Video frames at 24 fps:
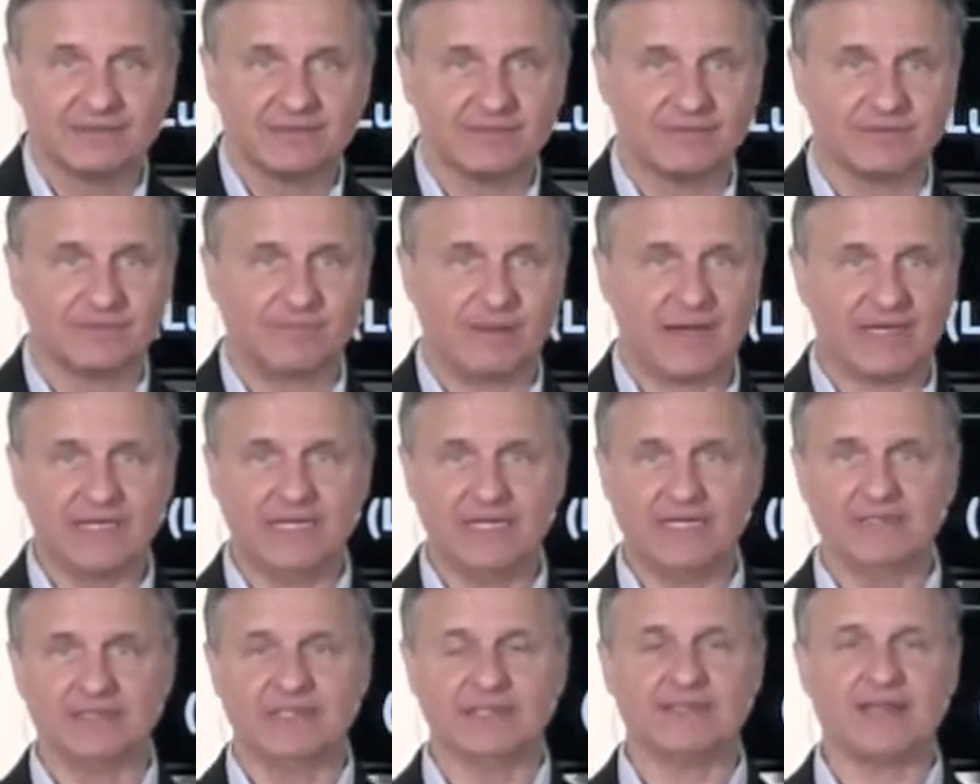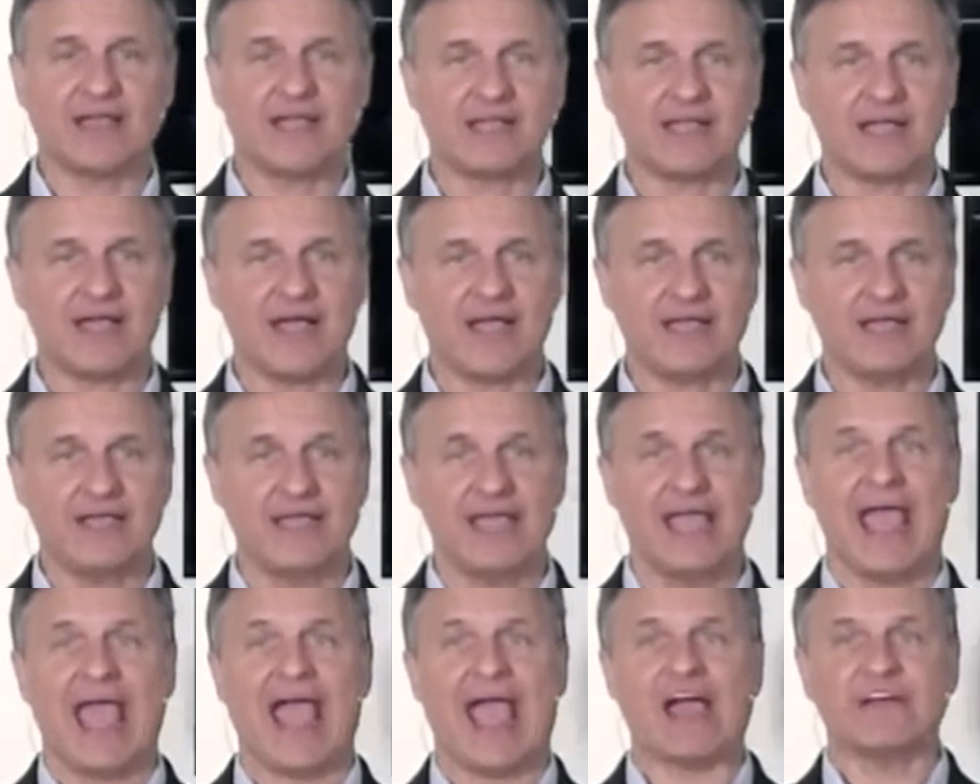by healing that guy?
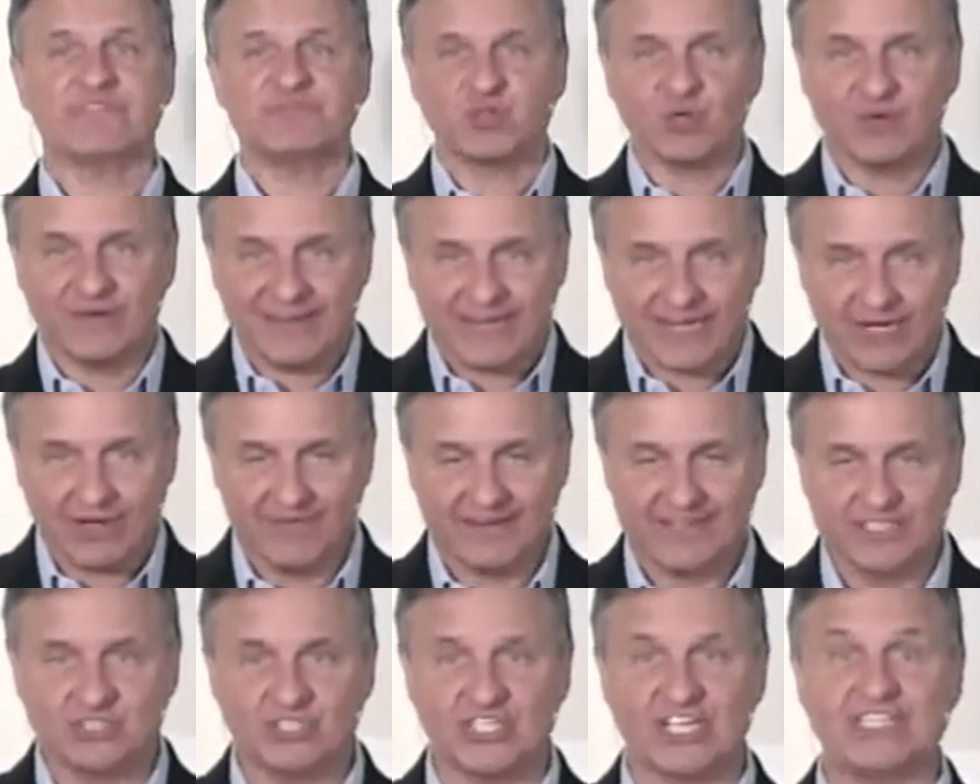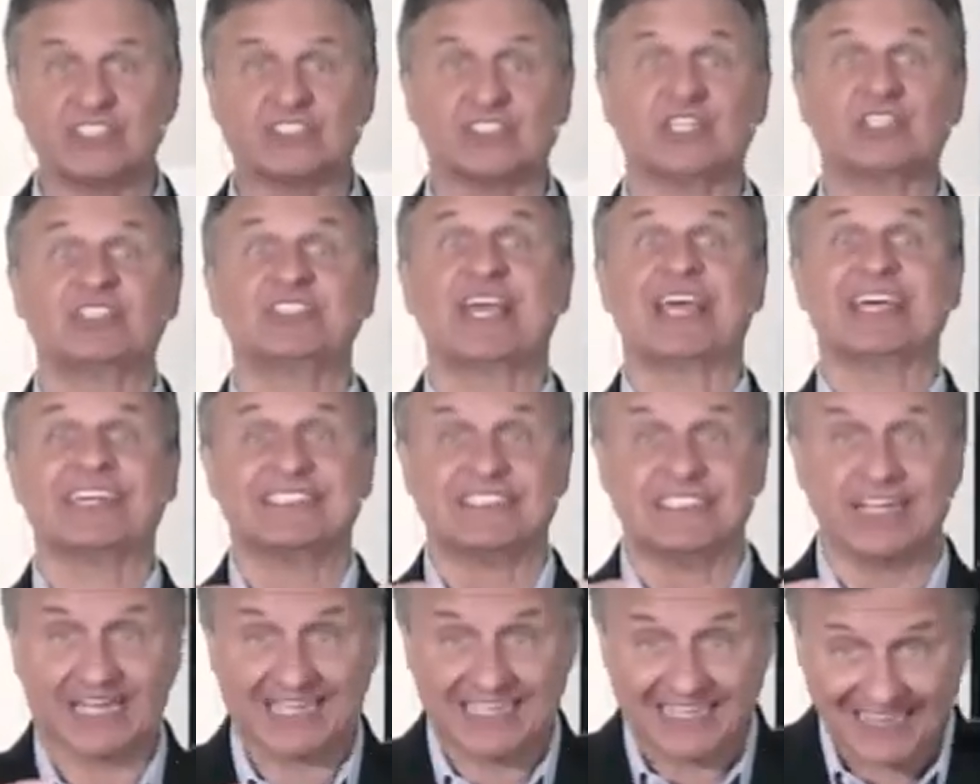After hearing Jesus
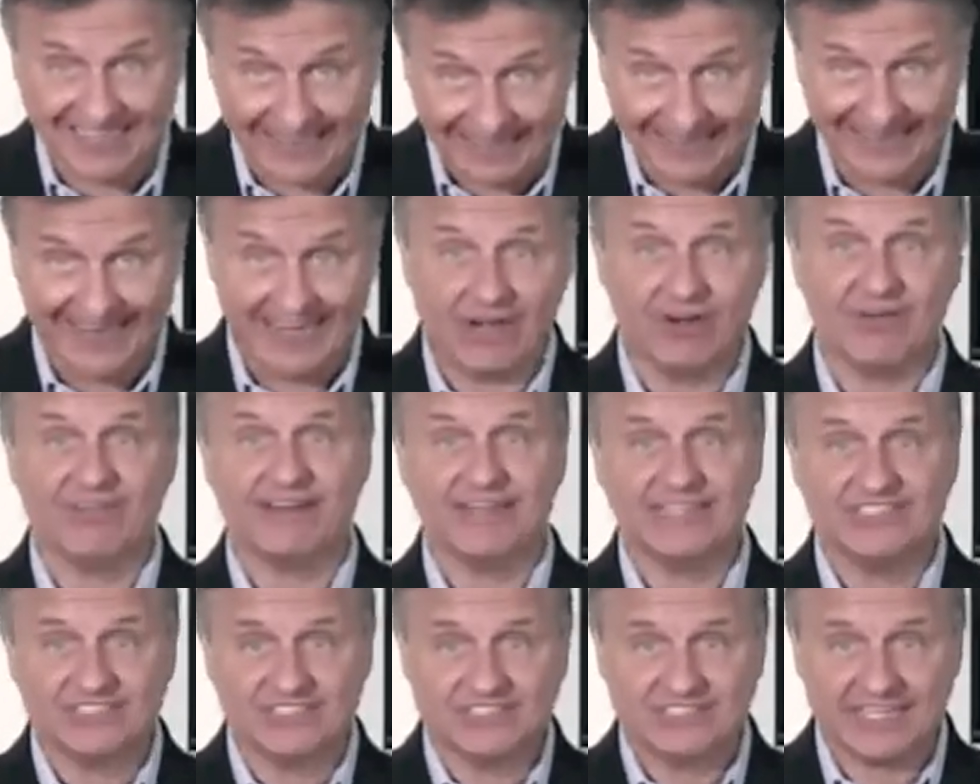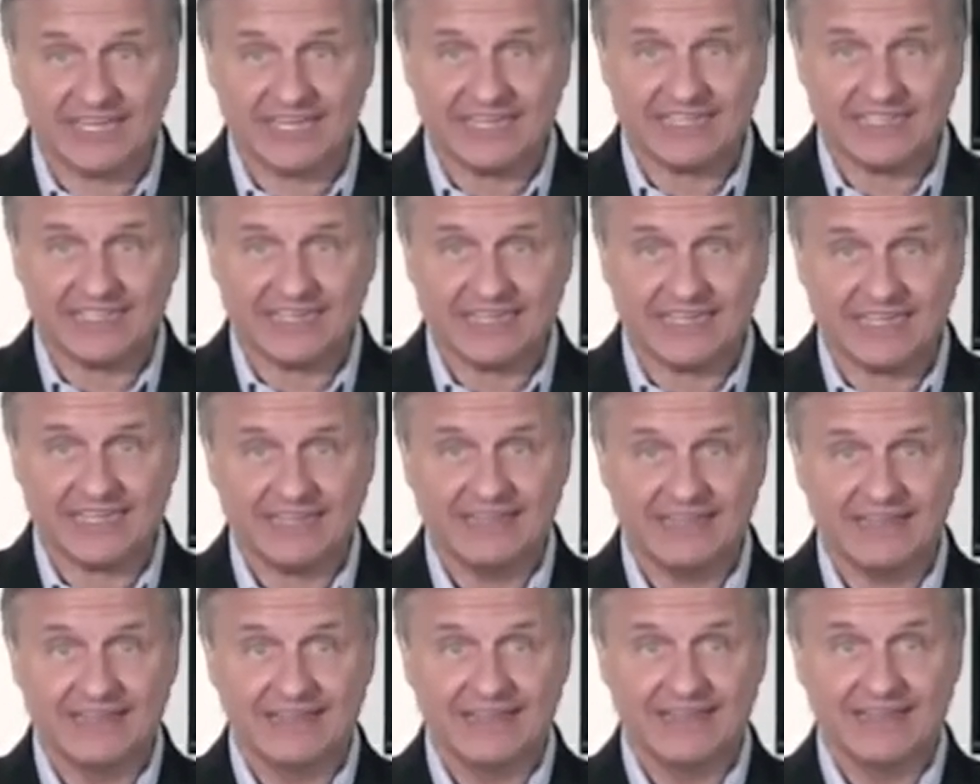declare his
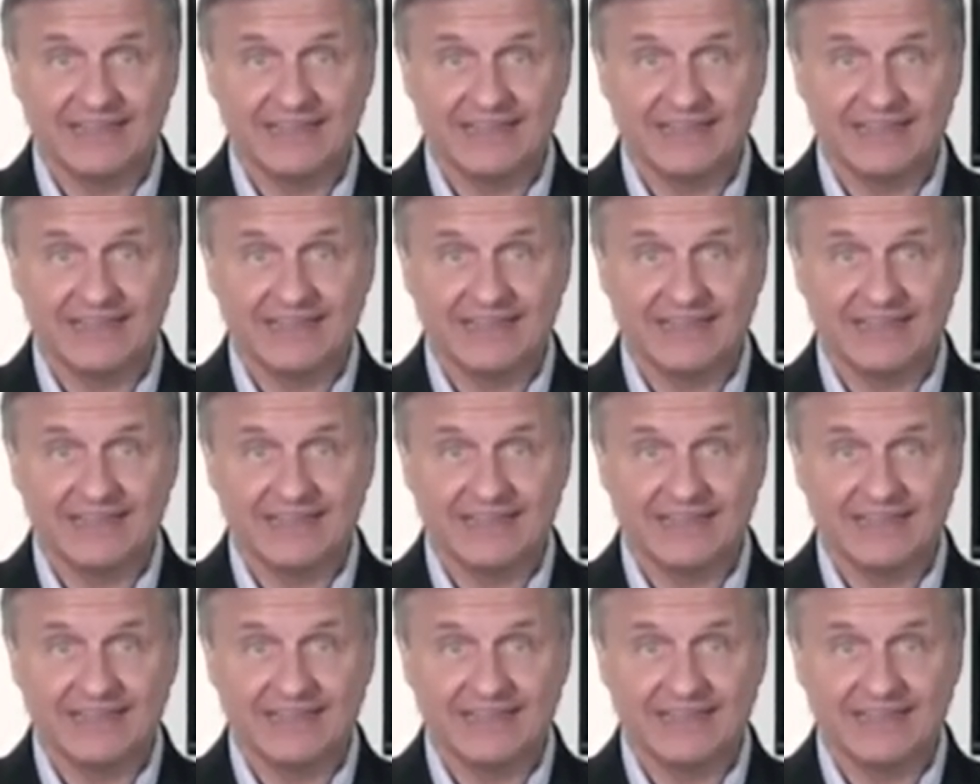deity?